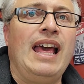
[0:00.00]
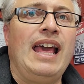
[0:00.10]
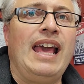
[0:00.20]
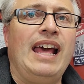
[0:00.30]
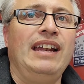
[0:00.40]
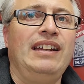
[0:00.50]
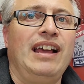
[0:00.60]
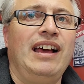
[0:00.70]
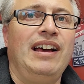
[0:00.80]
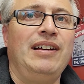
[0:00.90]
and
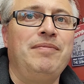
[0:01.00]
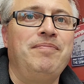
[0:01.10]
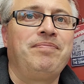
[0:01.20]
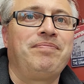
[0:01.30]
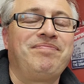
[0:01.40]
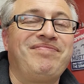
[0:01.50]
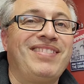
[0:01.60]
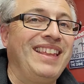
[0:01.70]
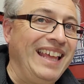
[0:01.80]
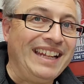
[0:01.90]

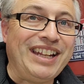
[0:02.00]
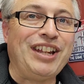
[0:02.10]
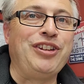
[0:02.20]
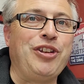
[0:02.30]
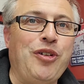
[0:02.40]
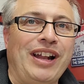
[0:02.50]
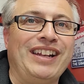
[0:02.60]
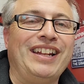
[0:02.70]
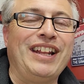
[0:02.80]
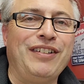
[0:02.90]
it didn't do it.
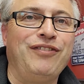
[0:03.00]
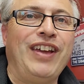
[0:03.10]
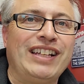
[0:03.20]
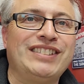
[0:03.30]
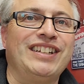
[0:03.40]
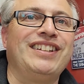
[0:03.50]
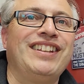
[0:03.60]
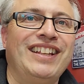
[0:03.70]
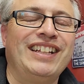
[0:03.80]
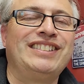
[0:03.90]
It didn't fix it.
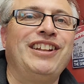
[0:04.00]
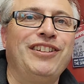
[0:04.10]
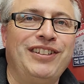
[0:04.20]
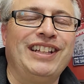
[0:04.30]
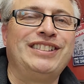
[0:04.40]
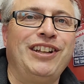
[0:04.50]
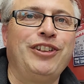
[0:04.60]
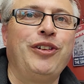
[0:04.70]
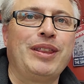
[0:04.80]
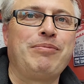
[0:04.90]
It's still
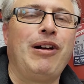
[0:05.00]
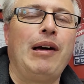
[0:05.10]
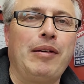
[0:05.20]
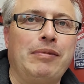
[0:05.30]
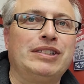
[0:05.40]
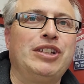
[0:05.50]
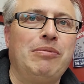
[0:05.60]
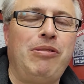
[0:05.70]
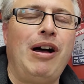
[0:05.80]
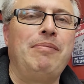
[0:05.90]
doing the problem. It's still
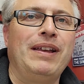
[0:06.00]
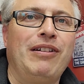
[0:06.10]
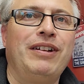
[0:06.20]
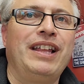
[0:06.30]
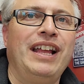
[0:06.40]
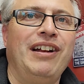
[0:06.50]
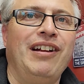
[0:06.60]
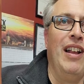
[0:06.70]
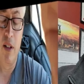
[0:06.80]
popping out of gear.